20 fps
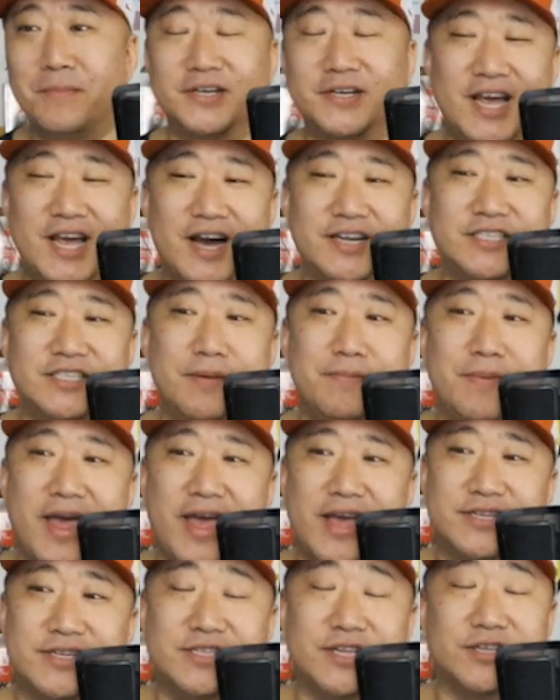But Deontay
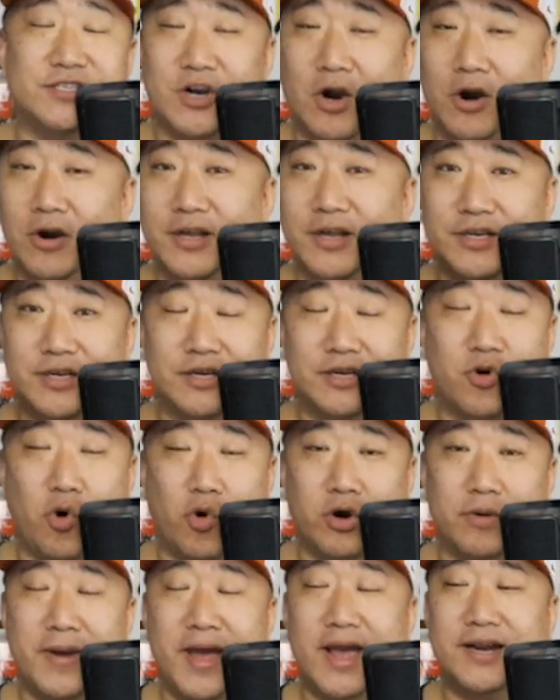Banks, starting
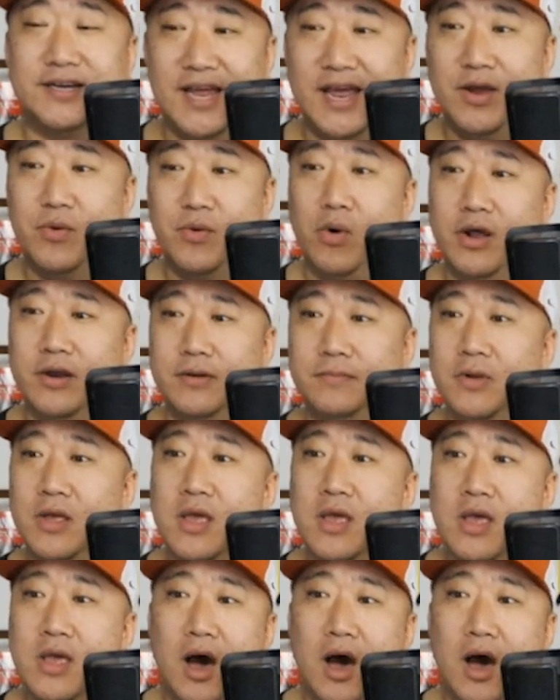quarterback, day one.